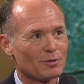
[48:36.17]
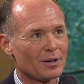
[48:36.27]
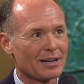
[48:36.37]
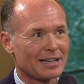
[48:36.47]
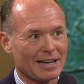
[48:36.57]
Well.
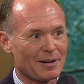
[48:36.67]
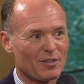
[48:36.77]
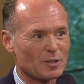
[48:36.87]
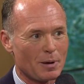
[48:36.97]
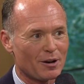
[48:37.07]
It can, if
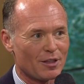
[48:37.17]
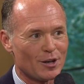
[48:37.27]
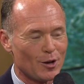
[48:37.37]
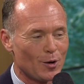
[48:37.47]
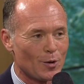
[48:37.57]
it's better than
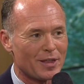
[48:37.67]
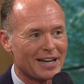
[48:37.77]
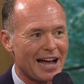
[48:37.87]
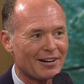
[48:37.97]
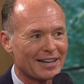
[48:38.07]
new, then
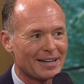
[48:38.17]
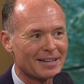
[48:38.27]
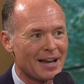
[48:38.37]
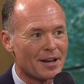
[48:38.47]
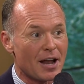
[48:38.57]
how can it
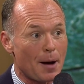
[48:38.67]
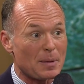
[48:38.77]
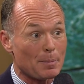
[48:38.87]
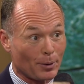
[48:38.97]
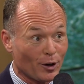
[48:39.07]
not
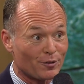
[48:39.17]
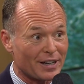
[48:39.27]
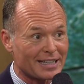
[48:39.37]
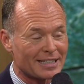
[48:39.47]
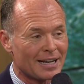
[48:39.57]
be
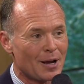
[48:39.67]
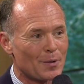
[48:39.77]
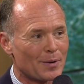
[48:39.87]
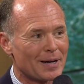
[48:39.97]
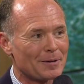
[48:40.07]
perfect?
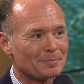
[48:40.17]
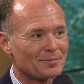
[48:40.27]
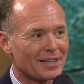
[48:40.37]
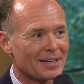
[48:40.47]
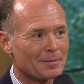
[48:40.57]
Right. Well,
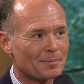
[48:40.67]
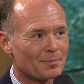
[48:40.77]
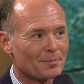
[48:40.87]
um,